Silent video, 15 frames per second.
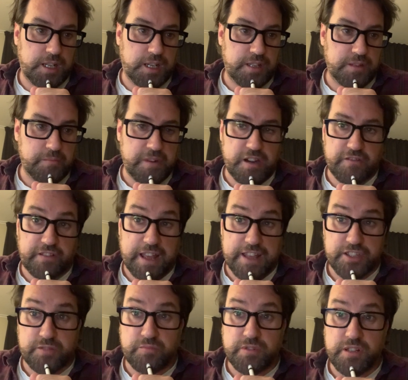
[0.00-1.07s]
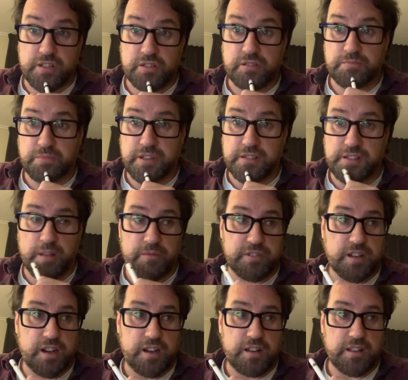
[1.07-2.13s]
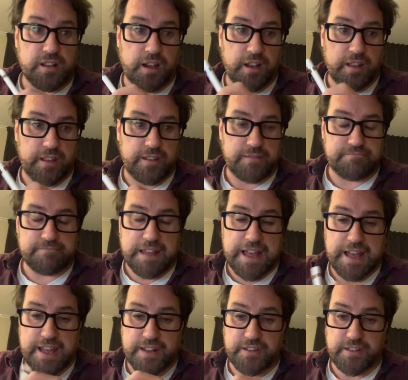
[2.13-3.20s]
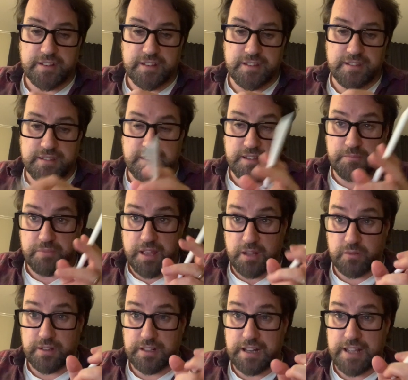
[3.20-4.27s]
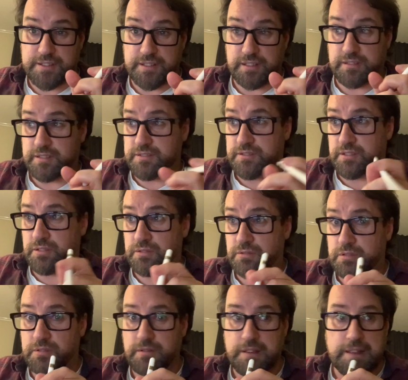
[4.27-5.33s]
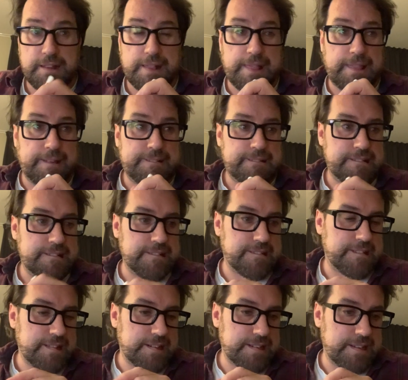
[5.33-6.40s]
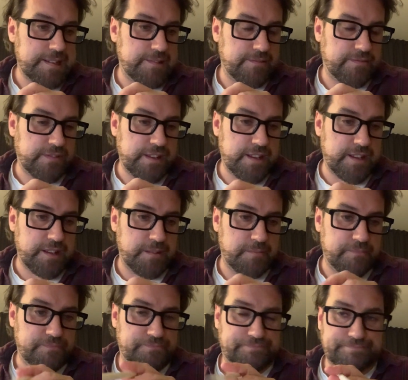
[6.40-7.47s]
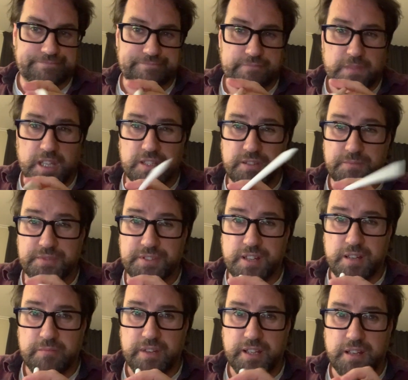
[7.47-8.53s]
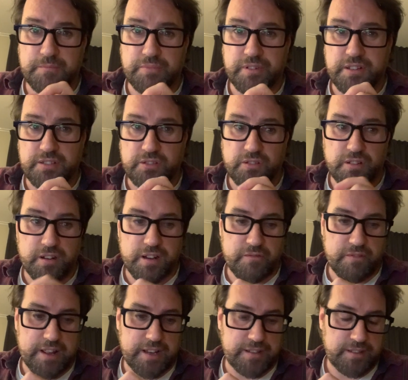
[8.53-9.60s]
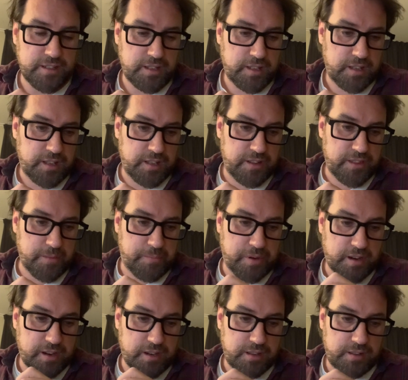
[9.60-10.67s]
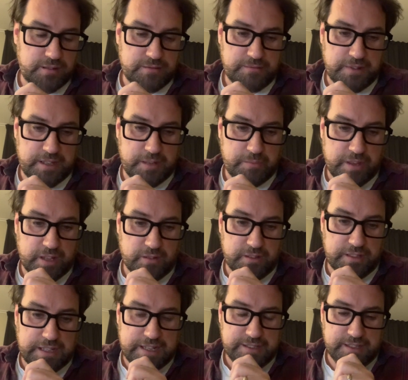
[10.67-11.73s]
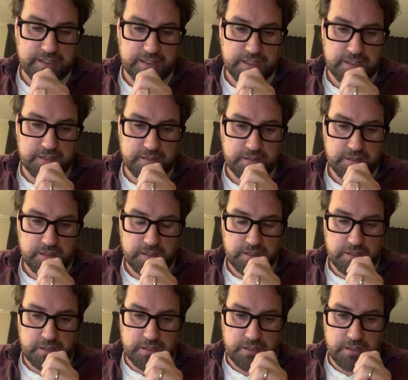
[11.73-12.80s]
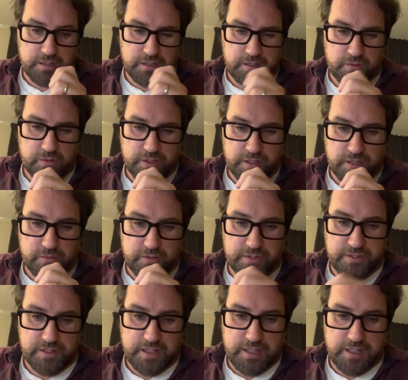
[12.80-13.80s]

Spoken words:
Mayor of Casterbridge by Thomas Hardy I had in the Penguin classics at school. What else did I have? Some Steinbeck. I'm pretty sure I read The Pearl in a Penguin classic edition when I was